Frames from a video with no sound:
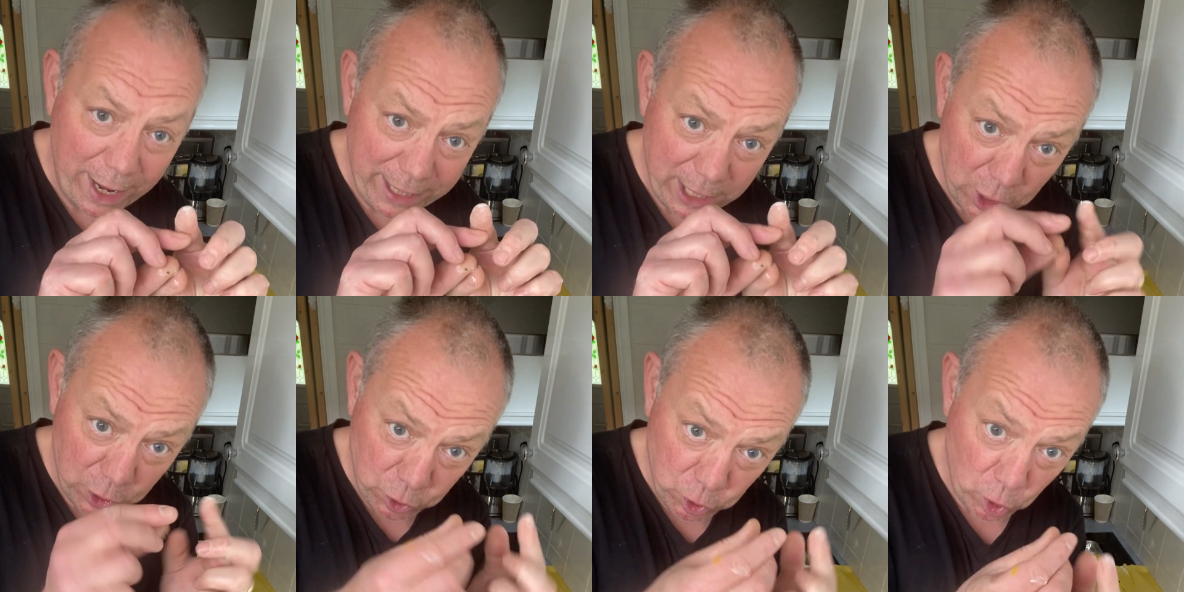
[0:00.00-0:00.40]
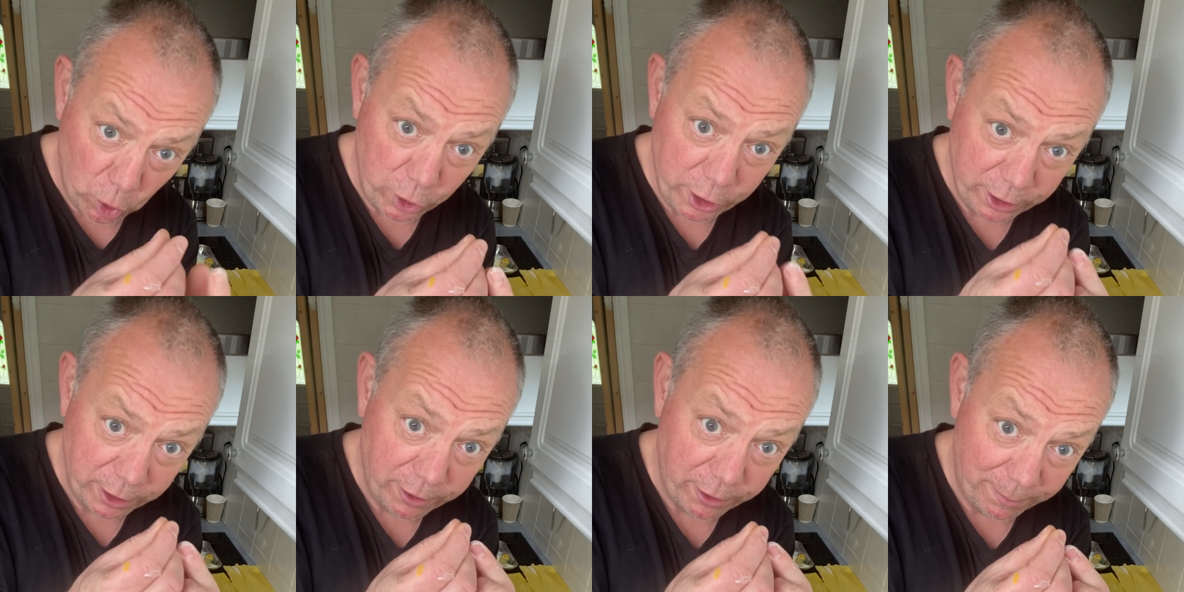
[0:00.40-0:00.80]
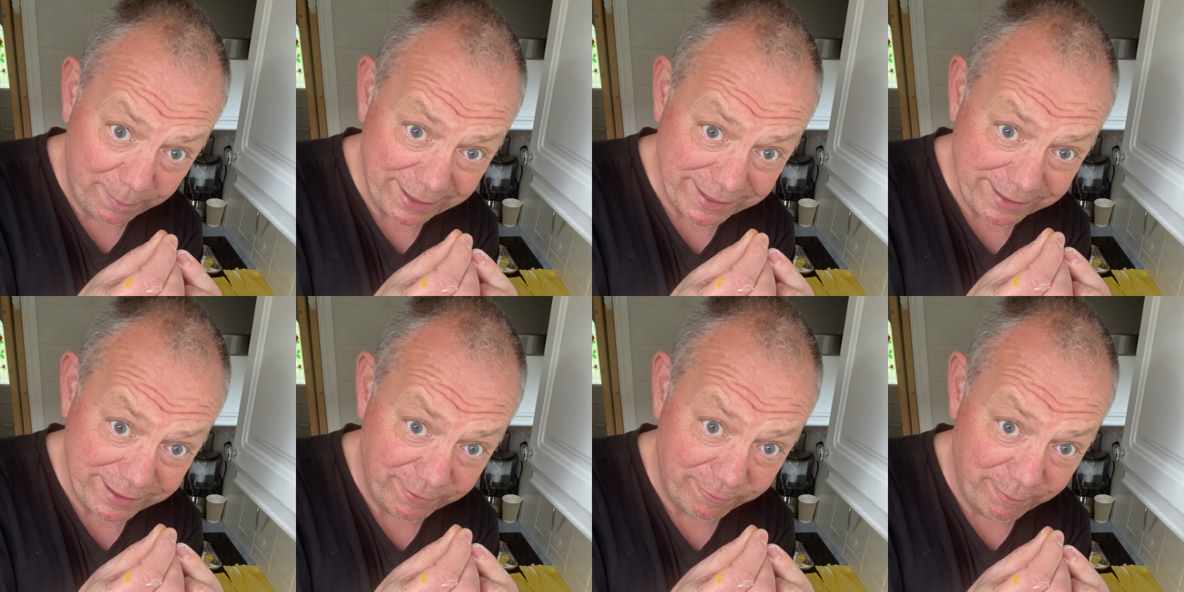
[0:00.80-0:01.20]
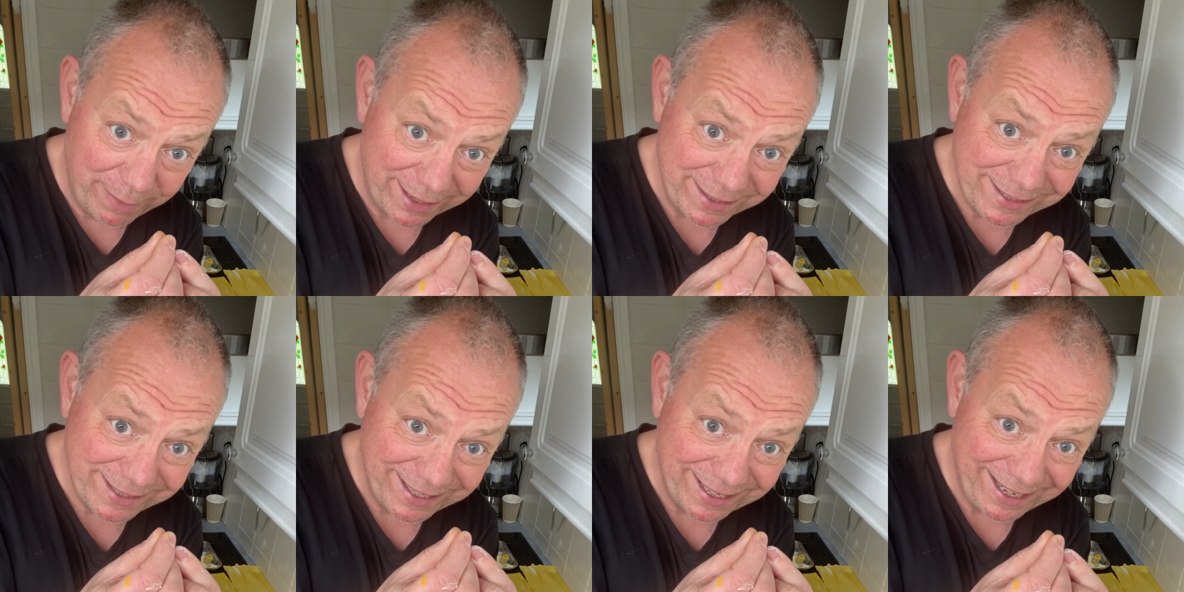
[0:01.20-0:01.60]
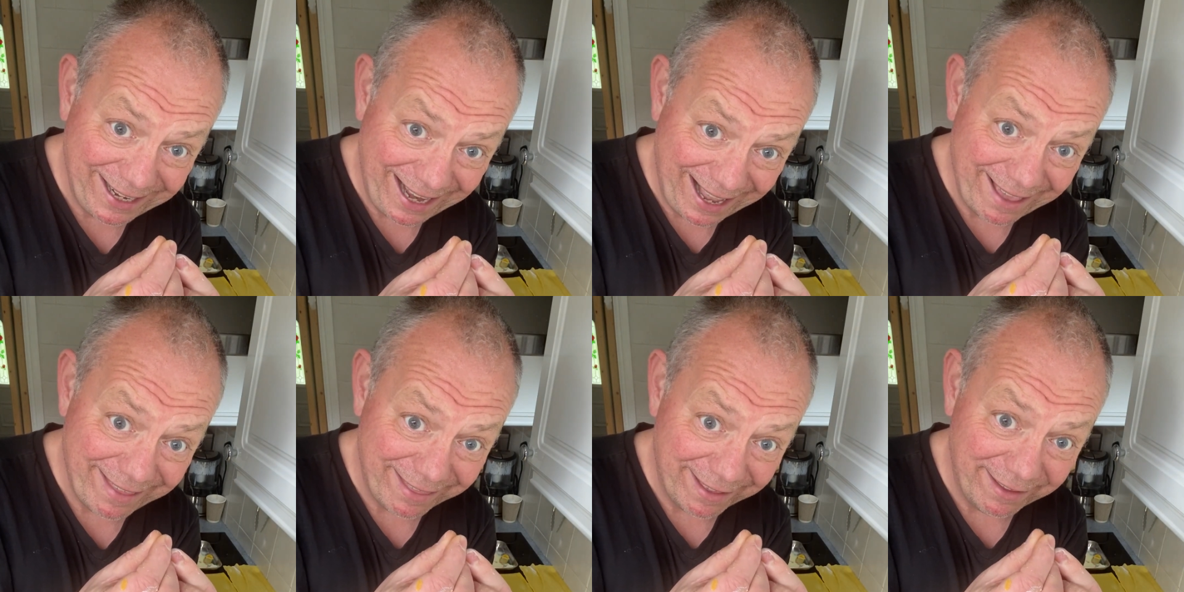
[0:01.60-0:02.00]
you're joining the bits of pasta
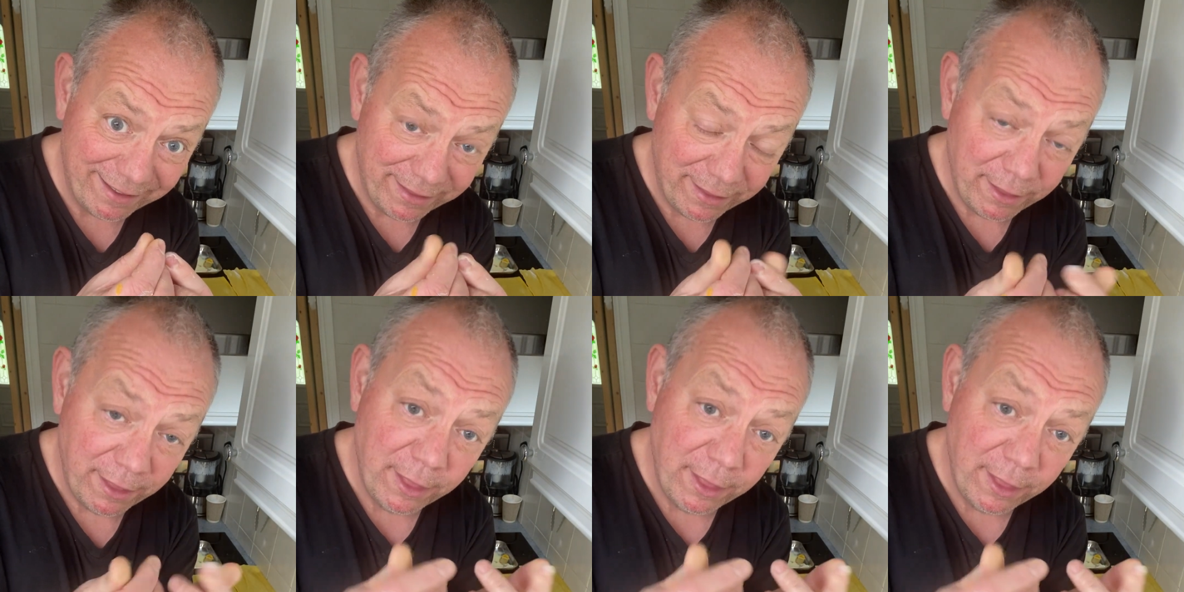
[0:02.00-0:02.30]
together,